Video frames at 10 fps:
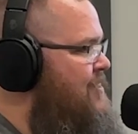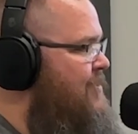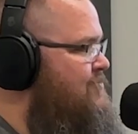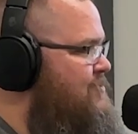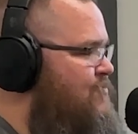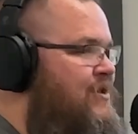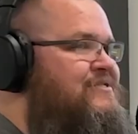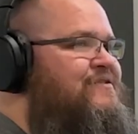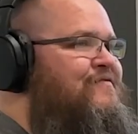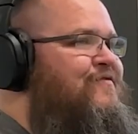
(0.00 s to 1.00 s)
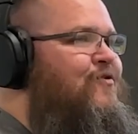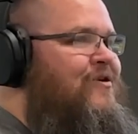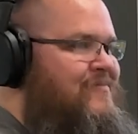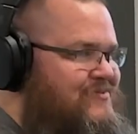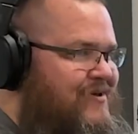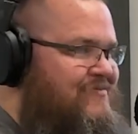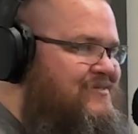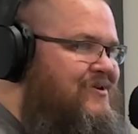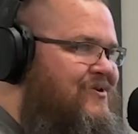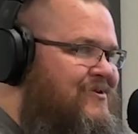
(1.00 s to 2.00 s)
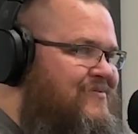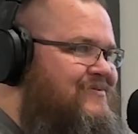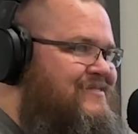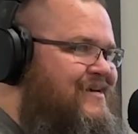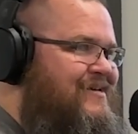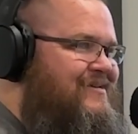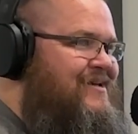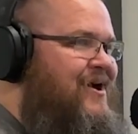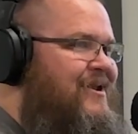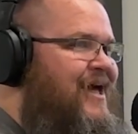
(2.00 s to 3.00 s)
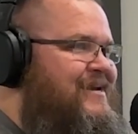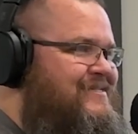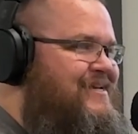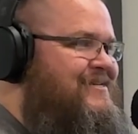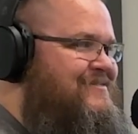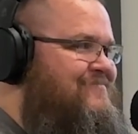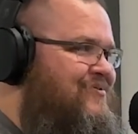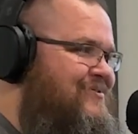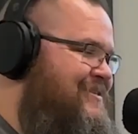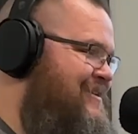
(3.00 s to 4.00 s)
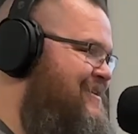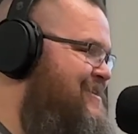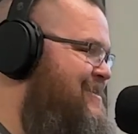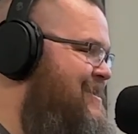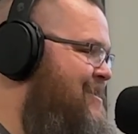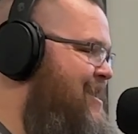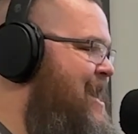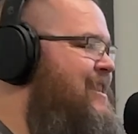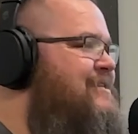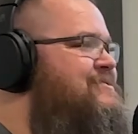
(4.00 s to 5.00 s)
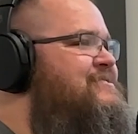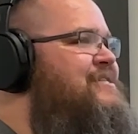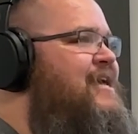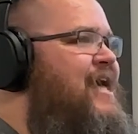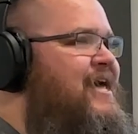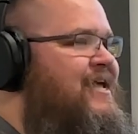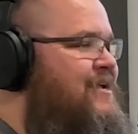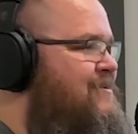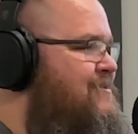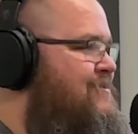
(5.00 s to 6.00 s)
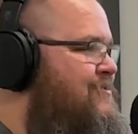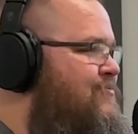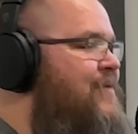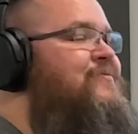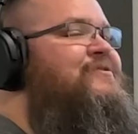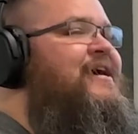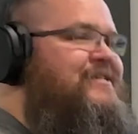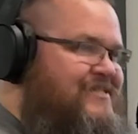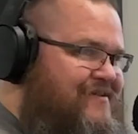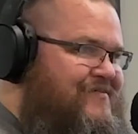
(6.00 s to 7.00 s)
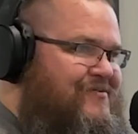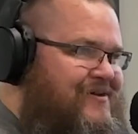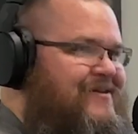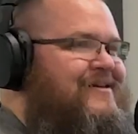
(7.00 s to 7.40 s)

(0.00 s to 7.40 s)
think it was the Wellston Forum is what it was called. It was an online discussion board that it had. Let's just say it had a reputation, if you will.